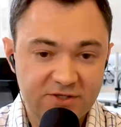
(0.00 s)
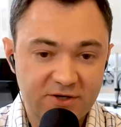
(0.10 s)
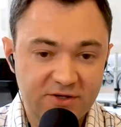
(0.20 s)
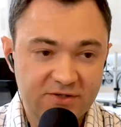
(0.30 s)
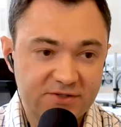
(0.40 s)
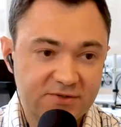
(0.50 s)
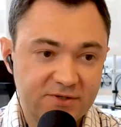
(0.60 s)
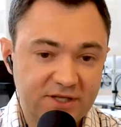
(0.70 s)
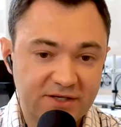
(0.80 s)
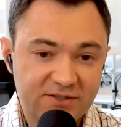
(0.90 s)
This is a
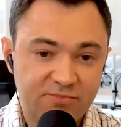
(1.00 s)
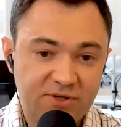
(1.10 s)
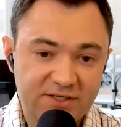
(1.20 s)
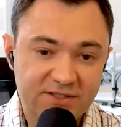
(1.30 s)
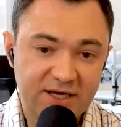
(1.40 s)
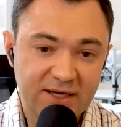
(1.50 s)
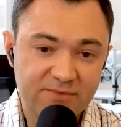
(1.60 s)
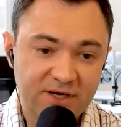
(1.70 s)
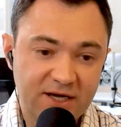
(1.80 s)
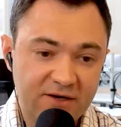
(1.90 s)
dozen plus
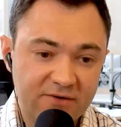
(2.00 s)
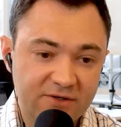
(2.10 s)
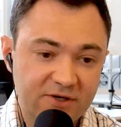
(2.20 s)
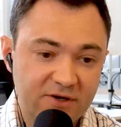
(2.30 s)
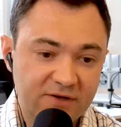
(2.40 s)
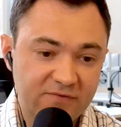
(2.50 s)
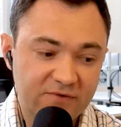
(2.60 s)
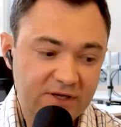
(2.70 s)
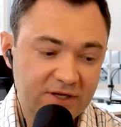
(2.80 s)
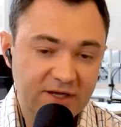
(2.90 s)
times now. I
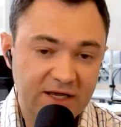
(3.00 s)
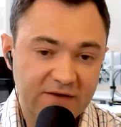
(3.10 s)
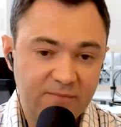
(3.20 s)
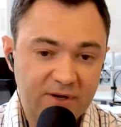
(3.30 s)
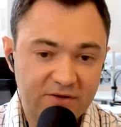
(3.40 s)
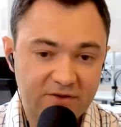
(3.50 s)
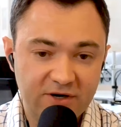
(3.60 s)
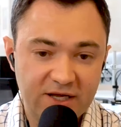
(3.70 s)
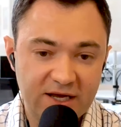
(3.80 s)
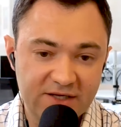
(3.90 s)
have about
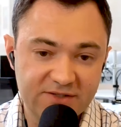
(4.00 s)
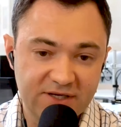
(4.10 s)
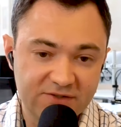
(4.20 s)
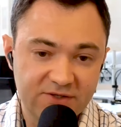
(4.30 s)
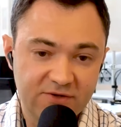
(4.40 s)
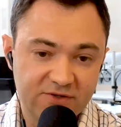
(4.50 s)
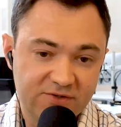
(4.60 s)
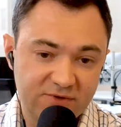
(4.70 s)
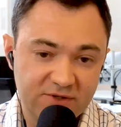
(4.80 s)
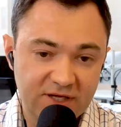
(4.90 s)
30 assets, so
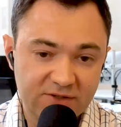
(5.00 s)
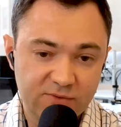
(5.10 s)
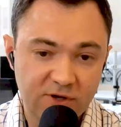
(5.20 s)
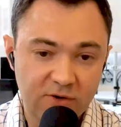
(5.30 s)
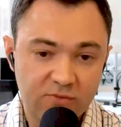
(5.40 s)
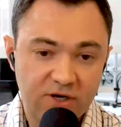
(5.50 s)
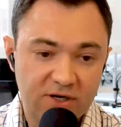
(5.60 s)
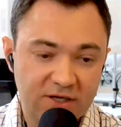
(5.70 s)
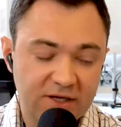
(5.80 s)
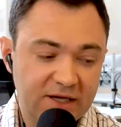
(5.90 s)
things will go
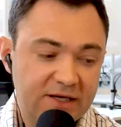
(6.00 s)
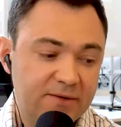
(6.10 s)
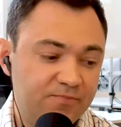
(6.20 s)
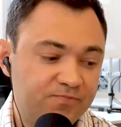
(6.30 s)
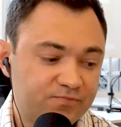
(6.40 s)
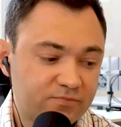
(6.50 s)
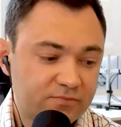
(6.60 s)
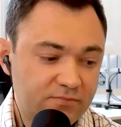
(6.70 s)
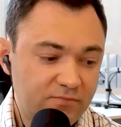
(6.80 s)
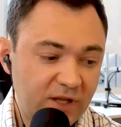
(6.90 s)
wrong.
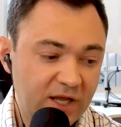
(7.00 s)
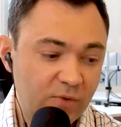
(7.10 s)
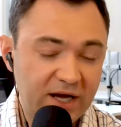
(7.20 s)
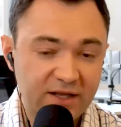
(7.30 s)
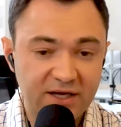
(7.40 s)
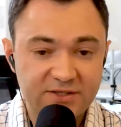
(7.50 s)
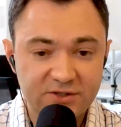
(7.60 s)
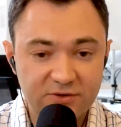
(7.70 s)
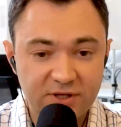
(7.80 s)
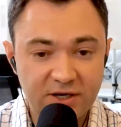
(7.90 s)
And what I like to
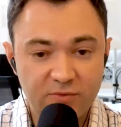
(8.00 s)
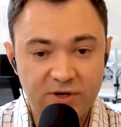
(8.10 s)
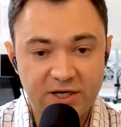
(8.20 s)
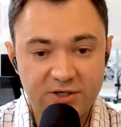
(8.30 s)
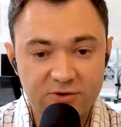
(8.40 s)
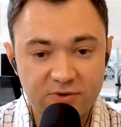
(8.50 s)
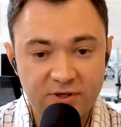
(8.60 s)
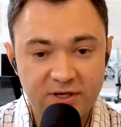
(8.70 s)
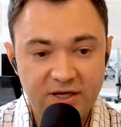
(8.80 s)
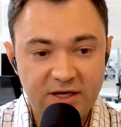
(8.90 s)
do, though, when I do
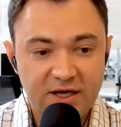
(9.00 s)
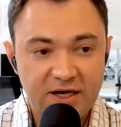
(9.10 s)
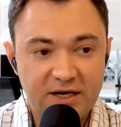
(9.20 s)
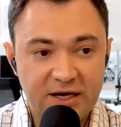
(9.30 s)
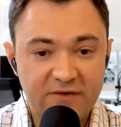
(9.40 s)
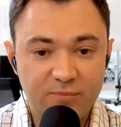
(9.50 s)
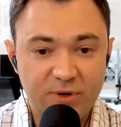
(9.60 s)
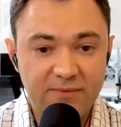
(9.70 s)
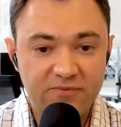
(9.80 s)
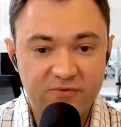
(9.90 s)
have a
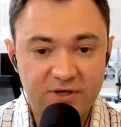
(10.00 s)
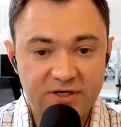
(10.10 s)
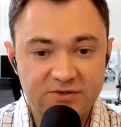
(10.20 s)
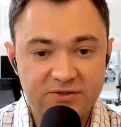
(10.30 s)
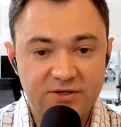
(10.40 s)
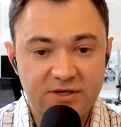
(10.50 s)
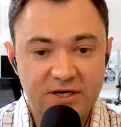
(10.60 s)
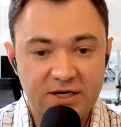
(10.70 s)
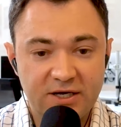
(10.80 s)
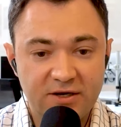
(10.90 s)
pipe freeze
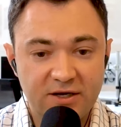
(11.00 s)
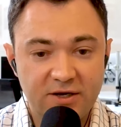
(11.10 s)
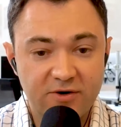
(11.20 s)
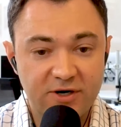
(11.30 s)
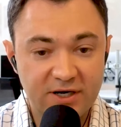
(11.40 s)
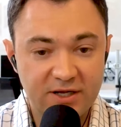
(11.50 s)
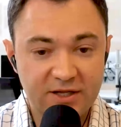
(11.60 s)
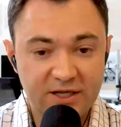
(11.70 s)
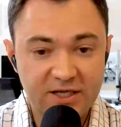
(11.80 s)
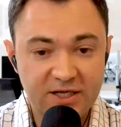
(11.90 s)
or
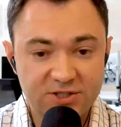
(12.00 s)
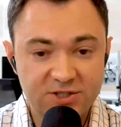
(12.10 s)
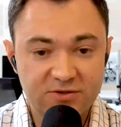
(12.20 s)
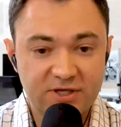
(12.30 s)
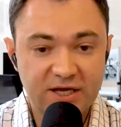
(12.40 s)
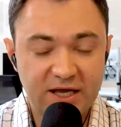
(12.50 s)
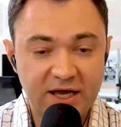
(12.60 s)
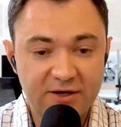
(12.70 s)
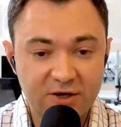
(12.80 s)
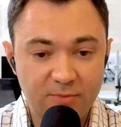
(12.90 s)
a heat issue,
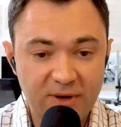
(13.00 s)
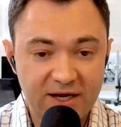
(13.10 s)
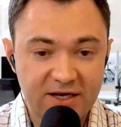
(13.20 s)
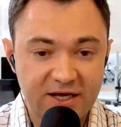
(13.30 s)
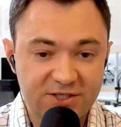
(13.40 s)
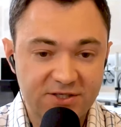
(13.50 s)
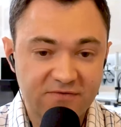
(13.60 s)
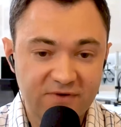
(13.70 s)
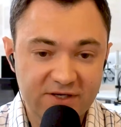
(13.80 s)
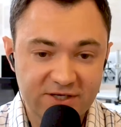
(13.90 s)
I go back and actually
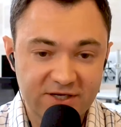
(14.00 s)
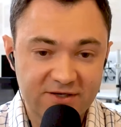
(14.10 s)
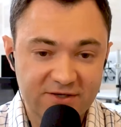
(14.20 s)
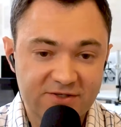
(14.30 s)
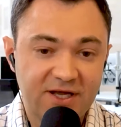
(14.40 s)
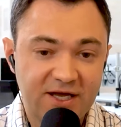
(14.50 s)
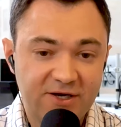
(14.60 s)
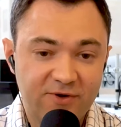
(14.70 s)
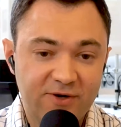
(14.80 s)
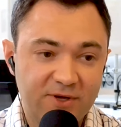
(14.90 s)
fix it, because I
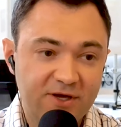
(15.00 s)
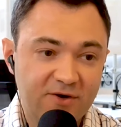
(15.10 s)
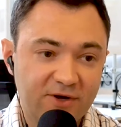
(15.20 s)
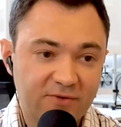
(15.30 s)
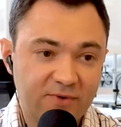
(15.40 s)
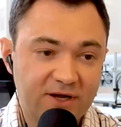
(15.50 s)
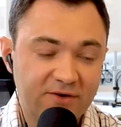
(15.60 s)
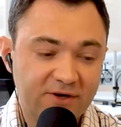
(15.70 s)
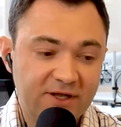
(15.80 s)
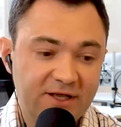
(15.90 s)
don't want to be going
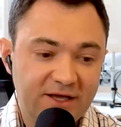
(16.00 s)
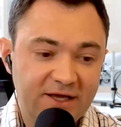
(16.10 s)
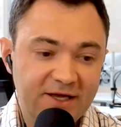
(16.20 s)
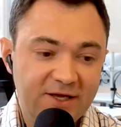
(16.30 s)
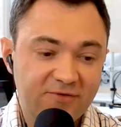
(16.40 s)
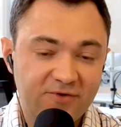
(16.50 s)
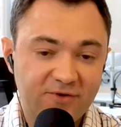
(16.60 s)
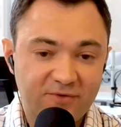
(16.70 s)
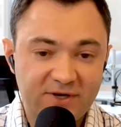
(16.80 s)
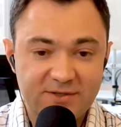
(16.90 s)
around for
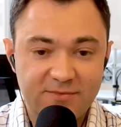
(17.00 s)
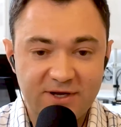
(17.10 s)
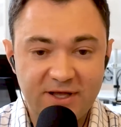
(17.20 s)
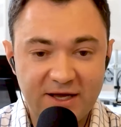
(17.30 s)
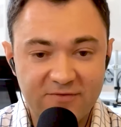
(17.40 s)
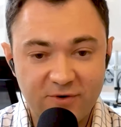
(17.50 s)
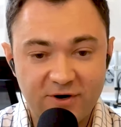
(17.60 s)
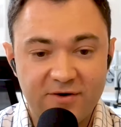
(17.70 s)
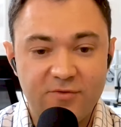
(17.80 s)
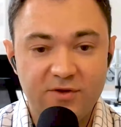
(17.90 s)
the rest of my life,
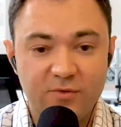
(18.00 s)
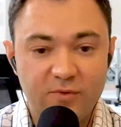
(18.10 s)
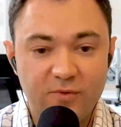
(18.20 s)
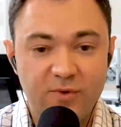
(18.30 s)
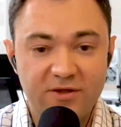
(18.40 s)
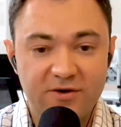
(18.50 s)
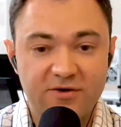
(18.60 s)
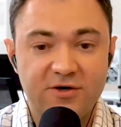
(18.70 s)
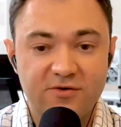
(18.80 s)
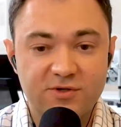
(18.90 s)
where when the weather
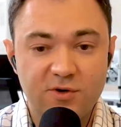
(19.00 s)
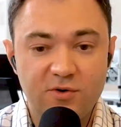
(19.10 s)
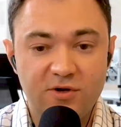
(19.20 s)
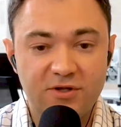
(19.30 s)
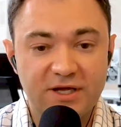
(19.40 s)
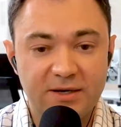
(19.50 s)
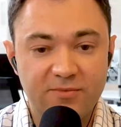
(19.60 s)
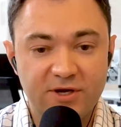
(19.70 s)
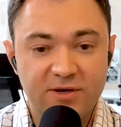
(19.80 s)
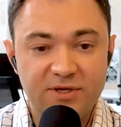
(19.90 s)
turns cold, that I'm
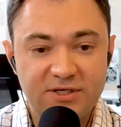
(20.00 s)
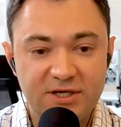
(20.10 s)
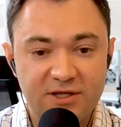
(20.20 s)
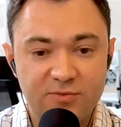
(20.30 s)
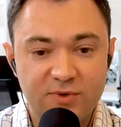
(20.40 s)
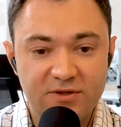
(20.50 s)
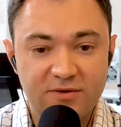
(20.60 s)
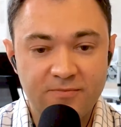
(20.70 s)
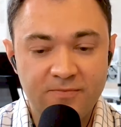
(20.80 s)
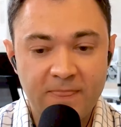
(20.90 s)
going to be dealing with
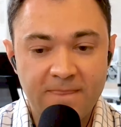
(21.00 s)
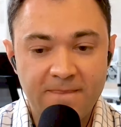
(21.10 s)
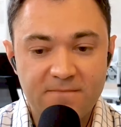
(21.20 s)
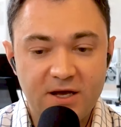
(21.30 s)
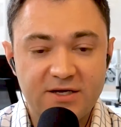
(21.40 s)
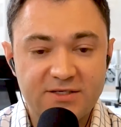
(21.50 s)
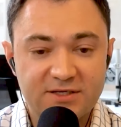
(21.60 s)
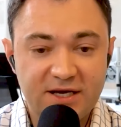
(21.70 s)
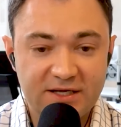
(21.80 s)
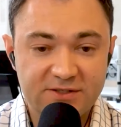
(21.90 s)
as a
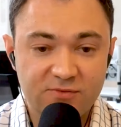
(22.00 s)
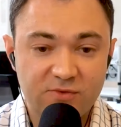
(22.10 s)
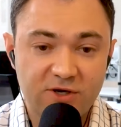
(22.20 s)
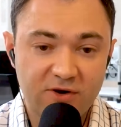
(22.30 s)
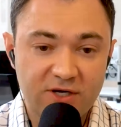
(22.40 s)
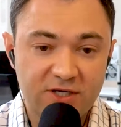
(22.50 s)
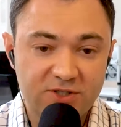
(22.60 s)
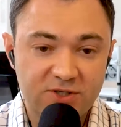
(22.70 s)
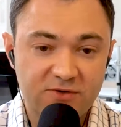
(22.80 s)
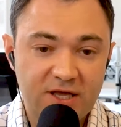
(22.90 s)
constant recurring issue.